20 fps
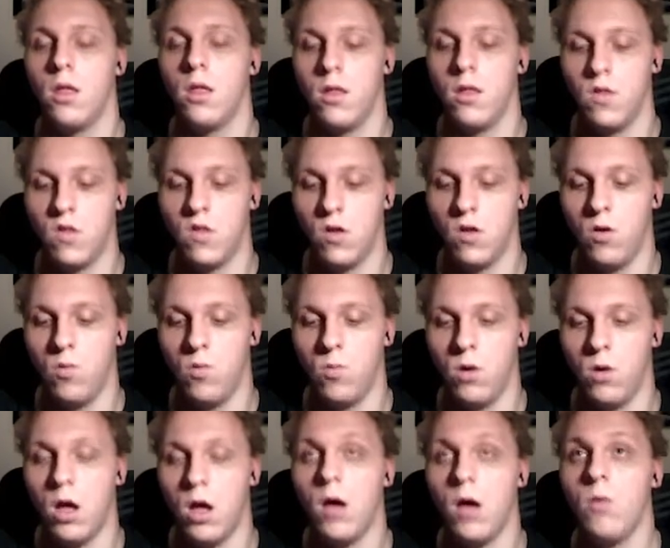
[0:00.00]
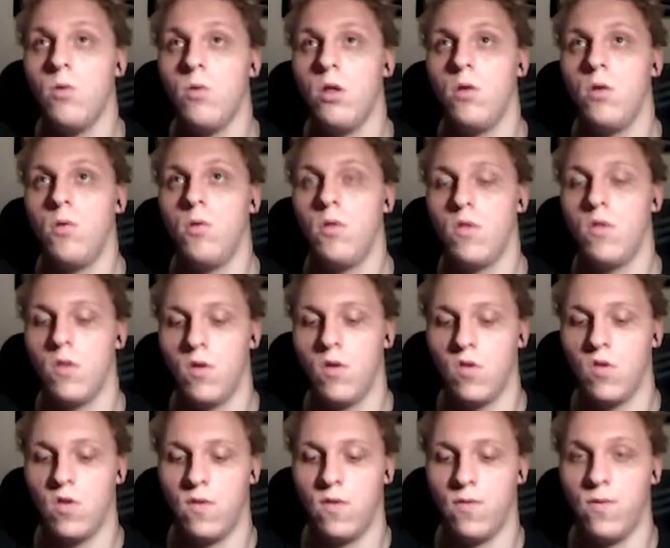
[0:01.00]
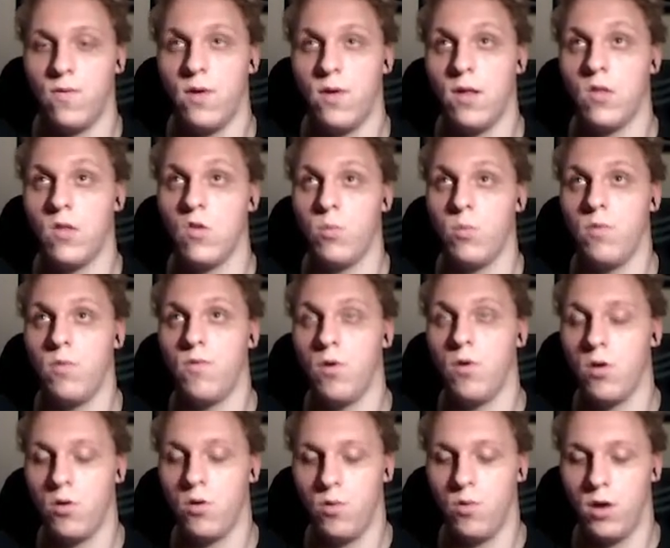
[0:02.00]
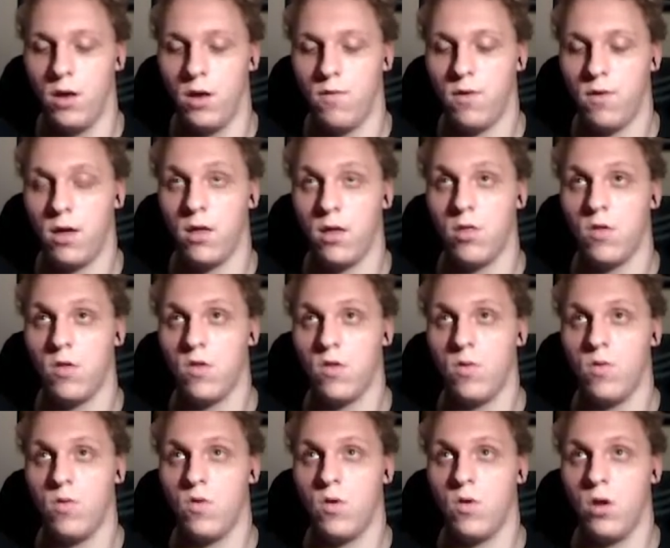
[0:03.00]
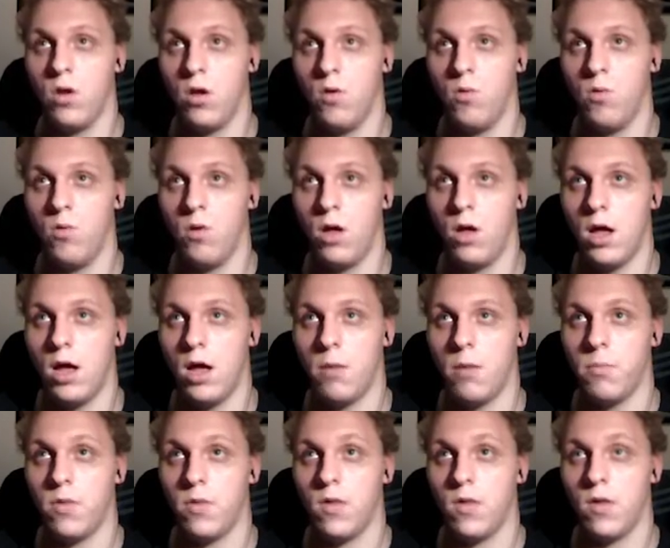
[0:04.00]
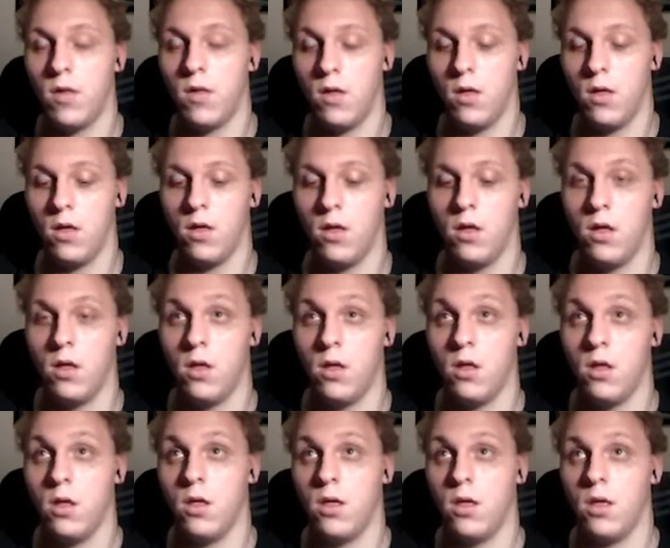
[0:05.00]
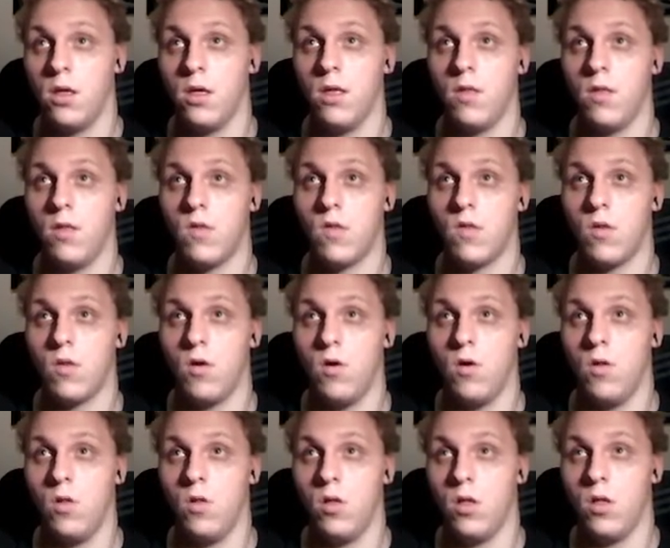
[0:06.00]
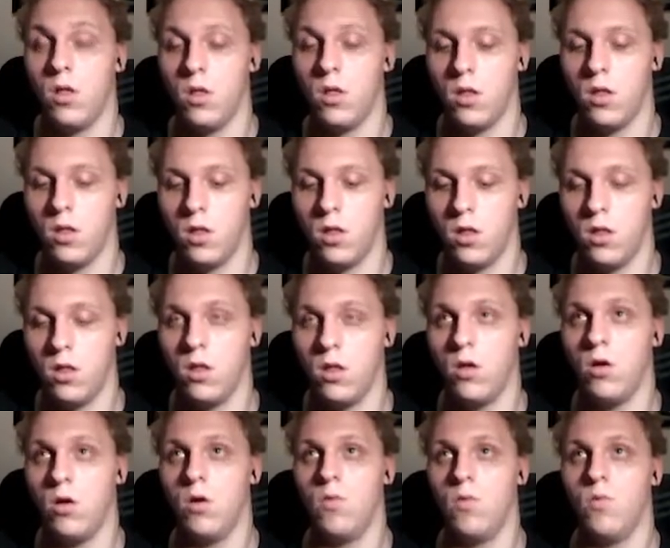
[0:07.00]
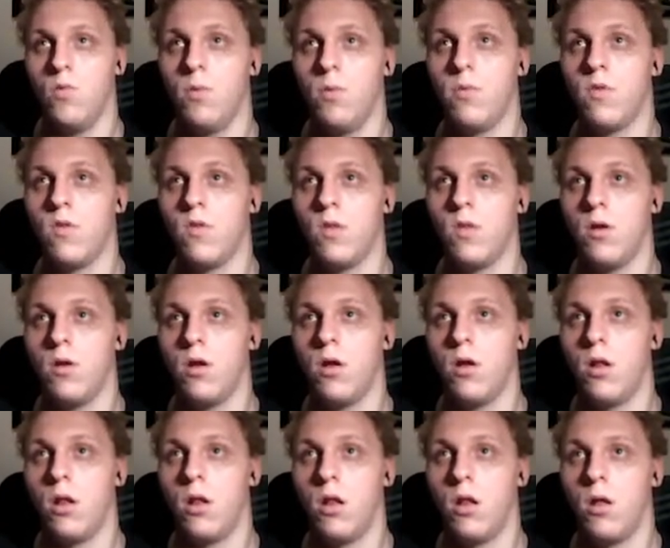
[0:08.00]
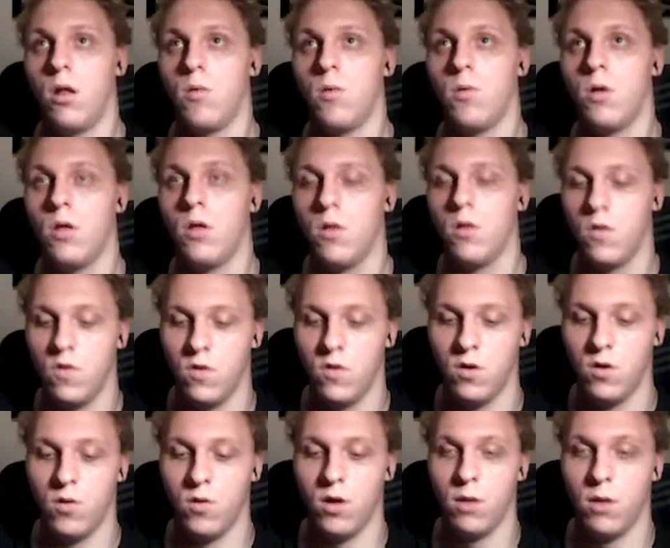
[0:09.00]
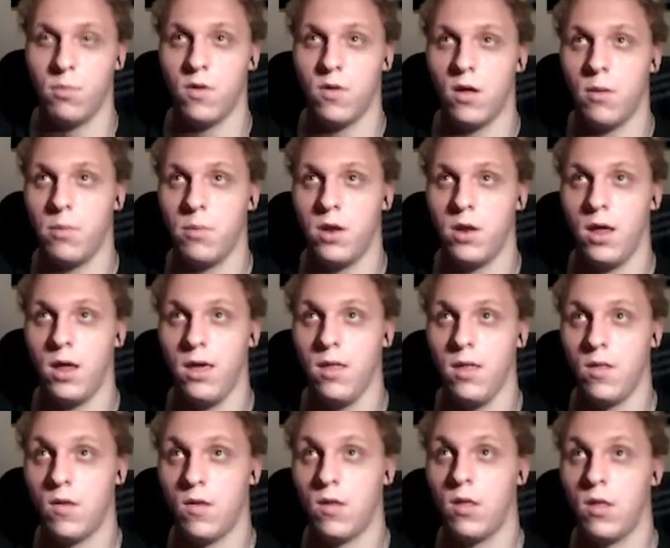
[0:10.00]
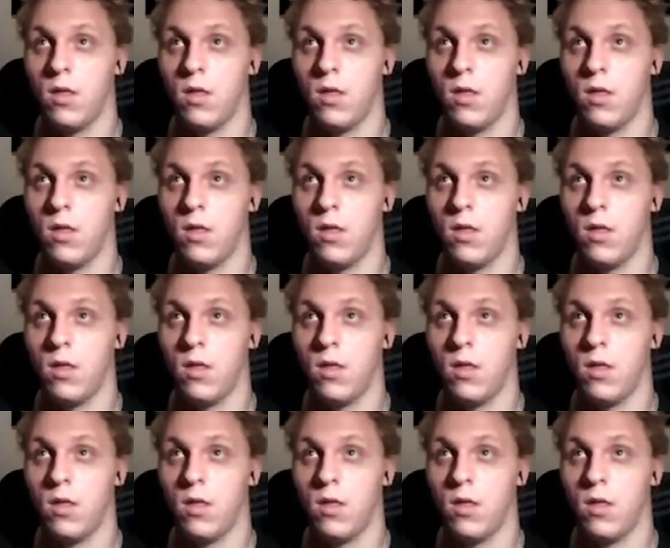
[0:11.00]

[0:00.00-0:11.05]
So how do you install software? So before you do anything, just do sudo apt install sudo apt update,